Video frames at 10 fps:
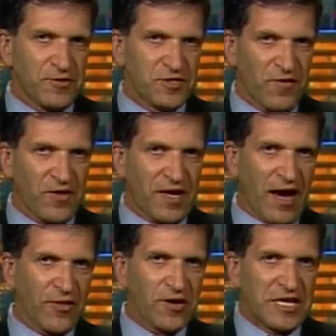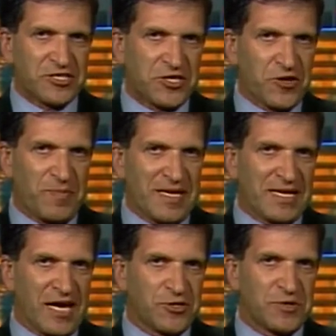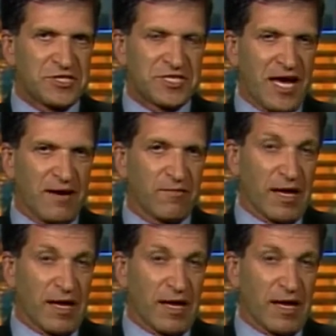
First of all, the other East European countries said,